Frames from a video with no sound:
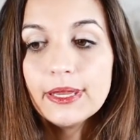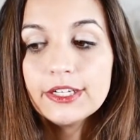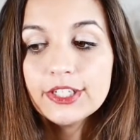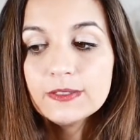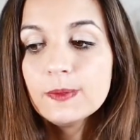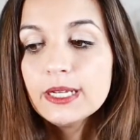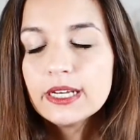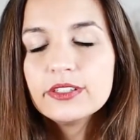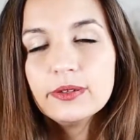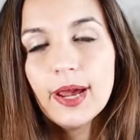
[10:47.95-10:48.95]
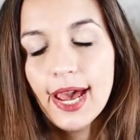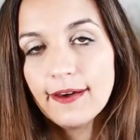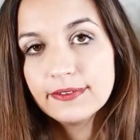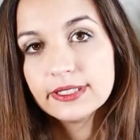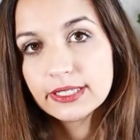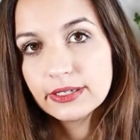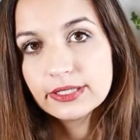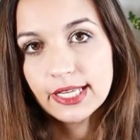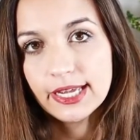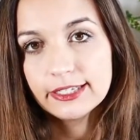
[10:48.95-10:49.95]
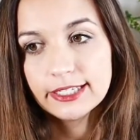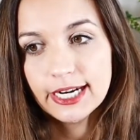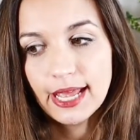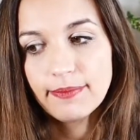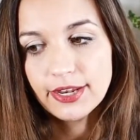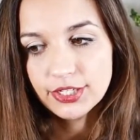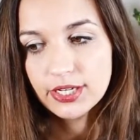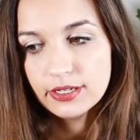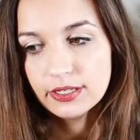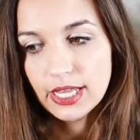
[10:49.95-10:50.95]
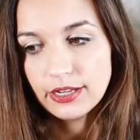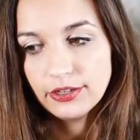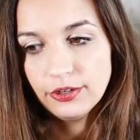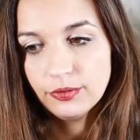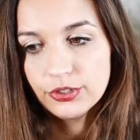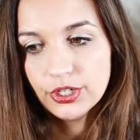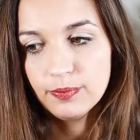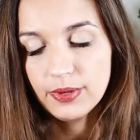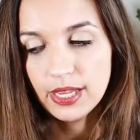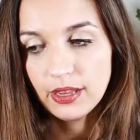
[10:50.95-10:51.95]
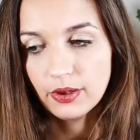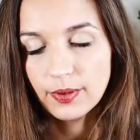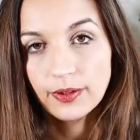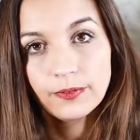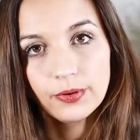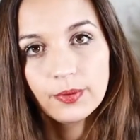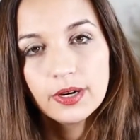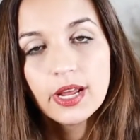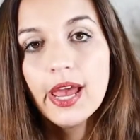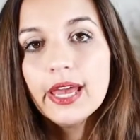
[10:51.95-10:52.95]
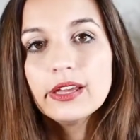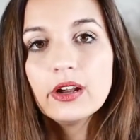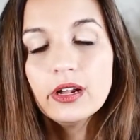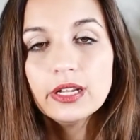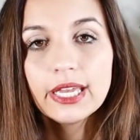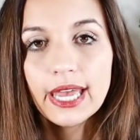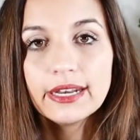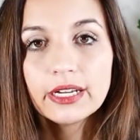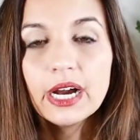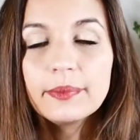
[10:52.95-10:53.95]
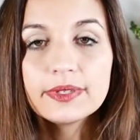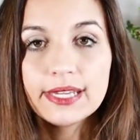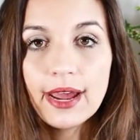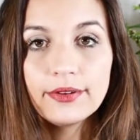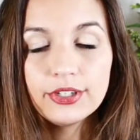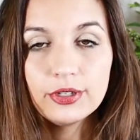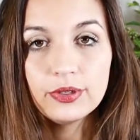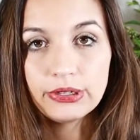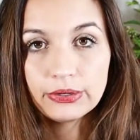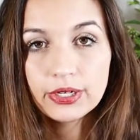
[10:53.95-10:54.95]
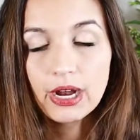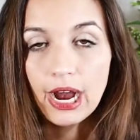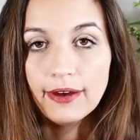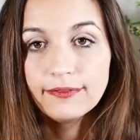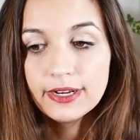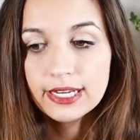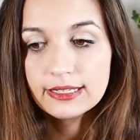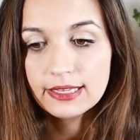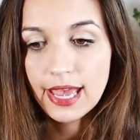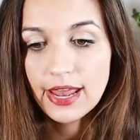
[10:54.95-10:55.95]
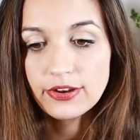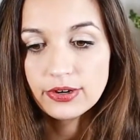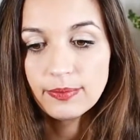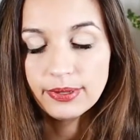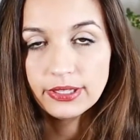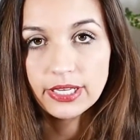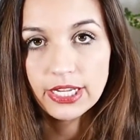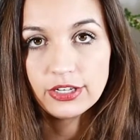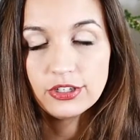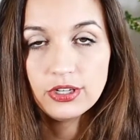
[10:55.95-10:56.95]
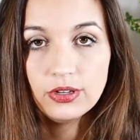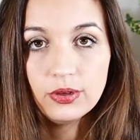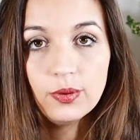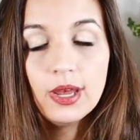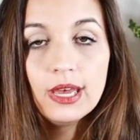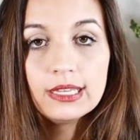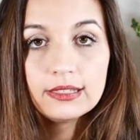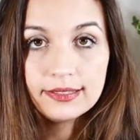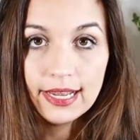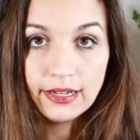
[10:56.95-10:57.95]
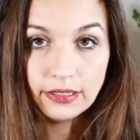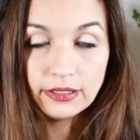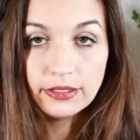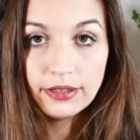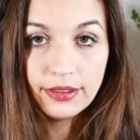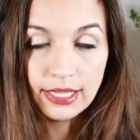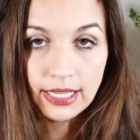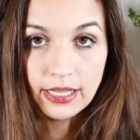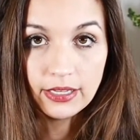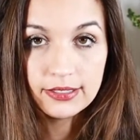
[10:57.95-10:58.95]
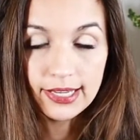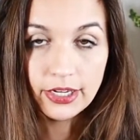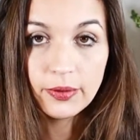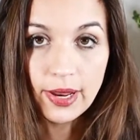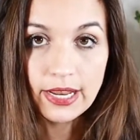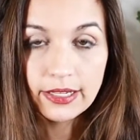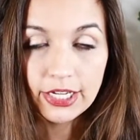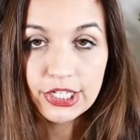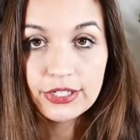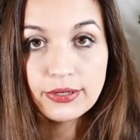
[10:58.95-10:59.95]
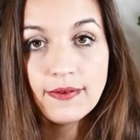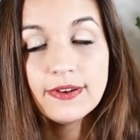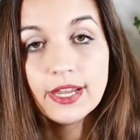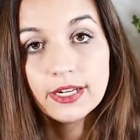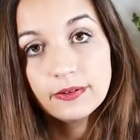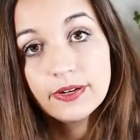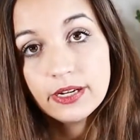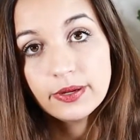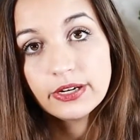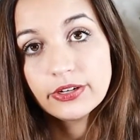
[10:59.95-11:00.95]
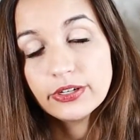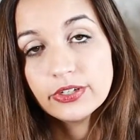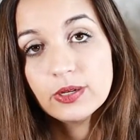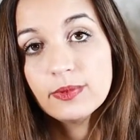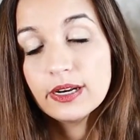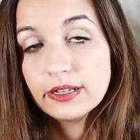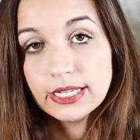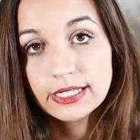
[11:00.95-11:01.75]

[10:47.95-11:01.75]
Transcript: just because you have a skill set that I mentioned that you should be going forward, it all again comes down to your confidence and your ability to sell your wedding collection. So I have another video here on YouTube that I'll link